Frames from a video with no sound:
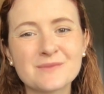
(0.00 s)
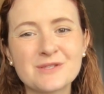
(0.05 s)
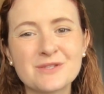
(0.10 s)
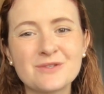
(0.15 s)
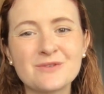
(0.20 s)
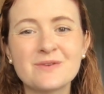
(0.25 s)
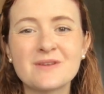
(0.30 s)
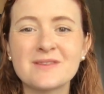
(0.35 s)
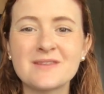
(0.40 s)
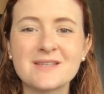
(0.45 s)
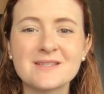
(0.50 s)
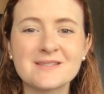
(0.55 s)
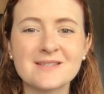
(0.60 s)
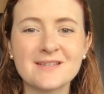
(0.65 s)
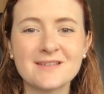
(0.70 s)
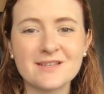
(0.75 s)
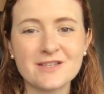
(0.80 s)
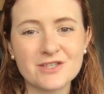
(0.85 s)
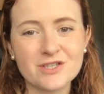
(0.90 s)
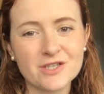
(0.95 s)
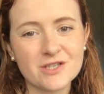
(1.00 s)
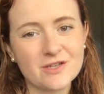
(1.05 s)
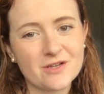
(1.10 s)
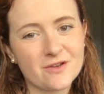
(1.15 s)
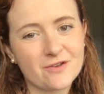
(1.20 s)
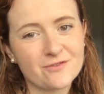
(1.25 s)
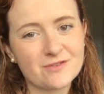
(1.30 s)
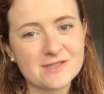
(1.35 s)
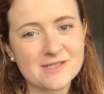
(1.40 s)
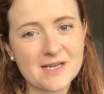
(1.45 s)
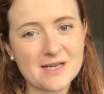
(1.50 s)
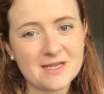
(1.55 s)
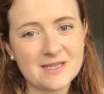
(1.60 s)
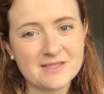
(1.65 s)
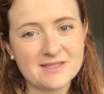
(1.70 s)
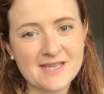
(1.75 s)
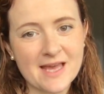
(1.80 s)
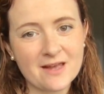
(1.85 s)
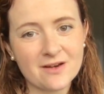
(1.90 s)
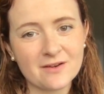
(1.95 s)
to this edition of Study
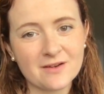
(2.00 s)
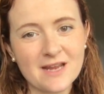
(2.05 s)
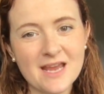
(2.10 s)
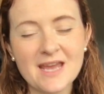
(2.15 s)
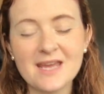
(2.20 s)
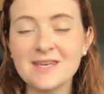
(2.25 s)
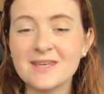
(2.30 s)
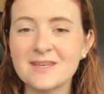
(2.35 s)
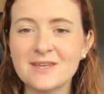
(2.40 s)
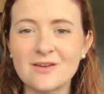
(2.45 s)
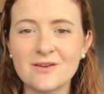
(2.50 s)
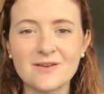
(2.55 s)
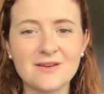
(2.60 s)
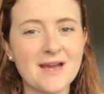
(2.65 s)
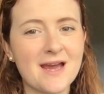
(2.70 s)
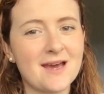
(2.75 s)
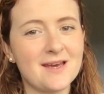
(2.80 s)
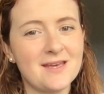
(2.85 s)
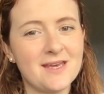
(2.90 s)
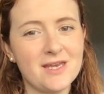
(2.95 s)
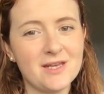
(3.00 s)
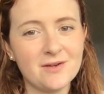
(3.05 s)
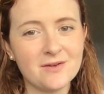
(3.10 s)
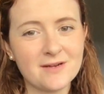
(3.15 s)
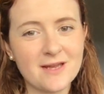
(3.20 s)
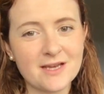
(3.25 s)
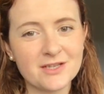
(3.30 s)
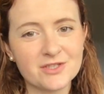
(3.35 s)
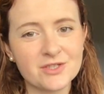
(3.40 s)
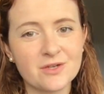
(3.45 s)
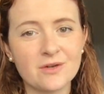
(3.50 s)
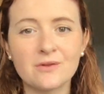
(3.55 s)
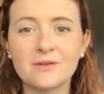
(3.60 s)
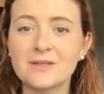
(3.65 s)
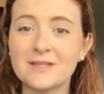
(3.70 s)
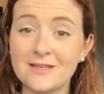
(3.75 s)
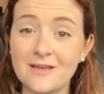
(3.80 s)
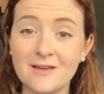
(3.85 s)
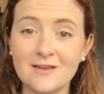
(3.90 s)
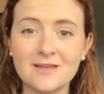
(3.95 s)
Saturday here at International
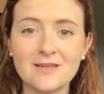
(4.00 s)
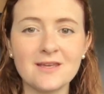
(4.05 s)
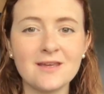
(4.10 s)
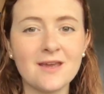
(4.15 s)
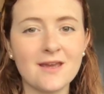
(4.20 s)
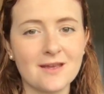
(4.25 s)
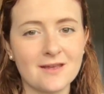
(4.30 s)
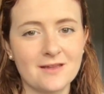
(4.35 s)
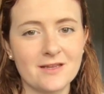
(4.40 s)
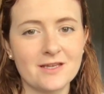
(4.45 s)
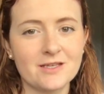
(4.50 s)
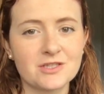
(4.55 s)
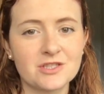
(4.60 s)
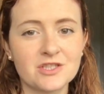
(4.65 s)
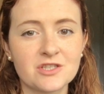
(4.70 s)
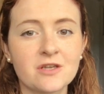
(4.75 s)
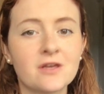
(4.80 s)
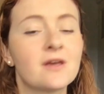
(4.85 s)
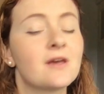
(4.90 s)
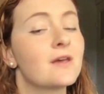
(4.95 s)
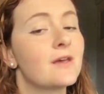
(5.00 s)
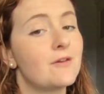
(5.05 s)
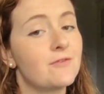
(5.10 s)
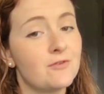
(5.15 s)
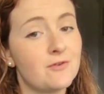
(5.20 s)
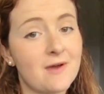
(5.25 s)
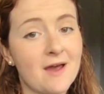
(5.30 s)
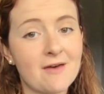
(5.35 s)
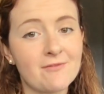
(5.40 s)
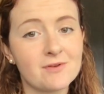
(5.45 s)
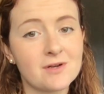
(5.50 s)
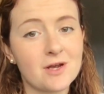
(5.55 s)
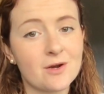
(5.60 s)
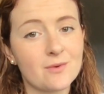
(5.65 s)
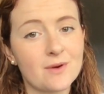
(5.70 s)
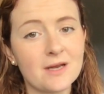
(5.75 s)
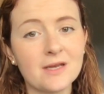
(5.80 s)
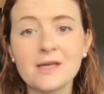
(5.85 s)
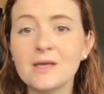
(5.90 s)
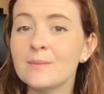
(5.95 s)
Yankee English. If you haven't
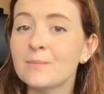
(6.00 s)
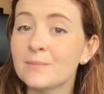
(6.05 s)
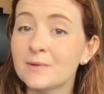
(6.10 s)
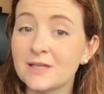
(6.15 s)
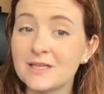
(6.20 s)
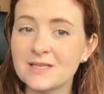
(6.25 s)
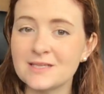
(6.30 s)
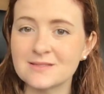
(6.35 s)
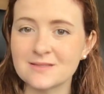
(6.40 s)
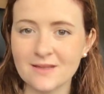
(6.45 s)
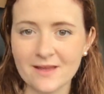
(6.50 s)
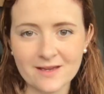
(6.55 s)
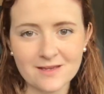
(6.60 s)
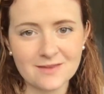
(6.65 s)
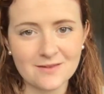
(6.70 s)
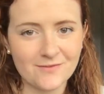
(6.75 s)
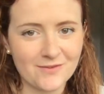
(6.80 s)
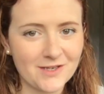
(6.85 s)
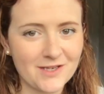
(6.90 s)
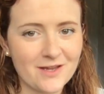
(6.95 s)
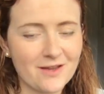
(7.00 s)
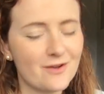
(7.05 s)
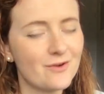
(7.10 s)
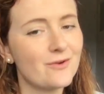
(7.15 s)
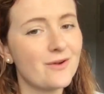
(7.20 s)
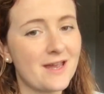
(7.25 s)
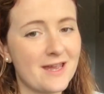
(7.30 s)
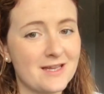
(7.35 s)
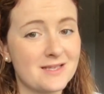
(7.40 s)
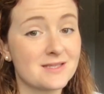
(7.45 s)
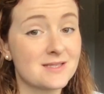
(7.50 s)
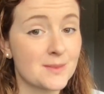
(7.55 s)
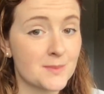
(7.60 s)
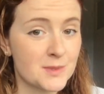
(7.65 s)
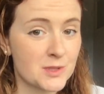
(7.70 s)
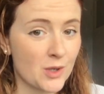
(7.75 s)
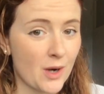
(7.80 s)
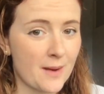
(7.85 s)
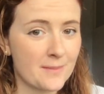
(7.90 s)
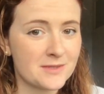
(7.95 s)
already, please like the video and
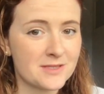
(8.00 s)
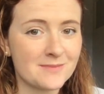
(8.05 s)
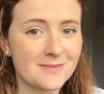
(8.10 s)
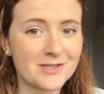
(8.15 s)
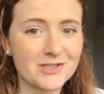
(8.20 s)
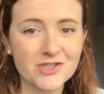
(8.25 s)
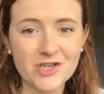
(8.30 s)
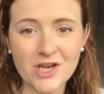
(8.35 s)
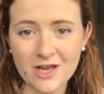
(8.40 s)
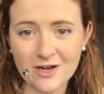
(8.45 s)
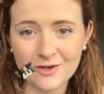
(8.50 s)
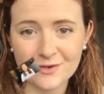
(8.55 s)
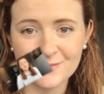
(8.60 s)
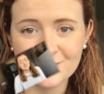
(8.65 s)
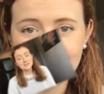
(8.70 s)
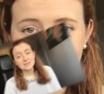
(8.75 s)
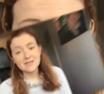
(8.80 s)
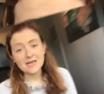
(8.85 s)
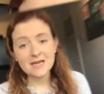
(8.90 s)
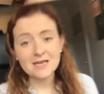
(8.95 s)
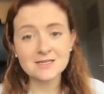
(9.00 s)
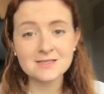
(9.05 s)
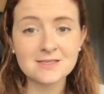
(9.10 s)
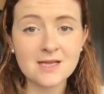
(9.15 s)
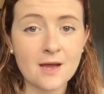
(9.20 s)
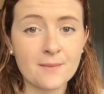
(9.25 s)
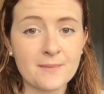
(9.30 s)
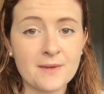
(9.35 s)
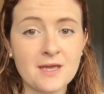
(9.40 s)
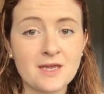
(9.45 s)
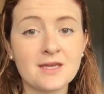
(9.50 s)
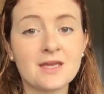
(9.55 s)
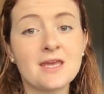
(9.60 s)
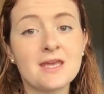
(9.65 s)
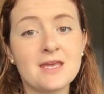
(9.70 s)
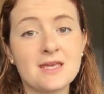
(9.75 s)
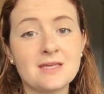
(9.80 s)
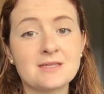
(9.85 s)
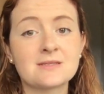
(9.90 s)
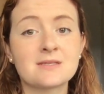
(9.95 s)
subscribe to my channel. Today's topic
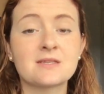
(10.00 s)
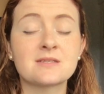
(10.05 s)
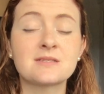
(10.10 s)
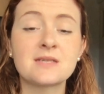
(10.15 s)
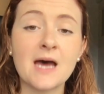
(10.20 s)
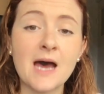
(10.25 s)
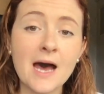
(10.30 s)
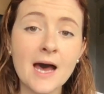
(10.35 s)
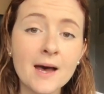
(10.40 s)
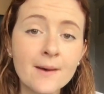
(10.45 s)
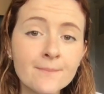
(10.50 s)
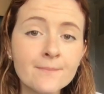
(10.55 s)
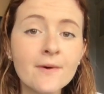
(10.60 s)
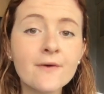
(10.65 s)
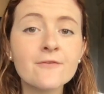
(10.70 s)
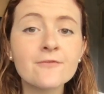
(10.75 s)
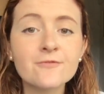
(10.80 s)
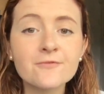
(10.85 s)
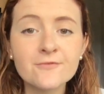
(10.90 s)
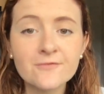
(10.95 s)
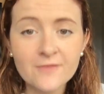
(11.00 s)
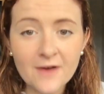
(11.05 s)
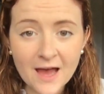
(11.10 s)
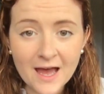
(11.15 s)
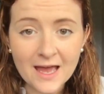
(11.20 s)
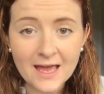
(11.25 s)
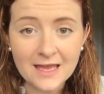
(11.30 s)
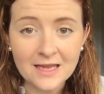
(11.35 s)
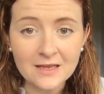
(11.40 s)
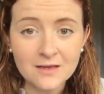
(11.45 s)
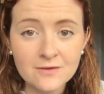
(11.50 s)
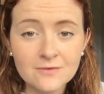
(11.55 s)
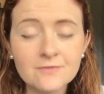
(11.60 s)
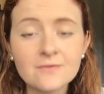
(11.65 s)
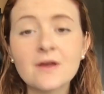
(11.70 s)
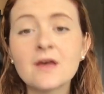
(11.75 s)
is the top 5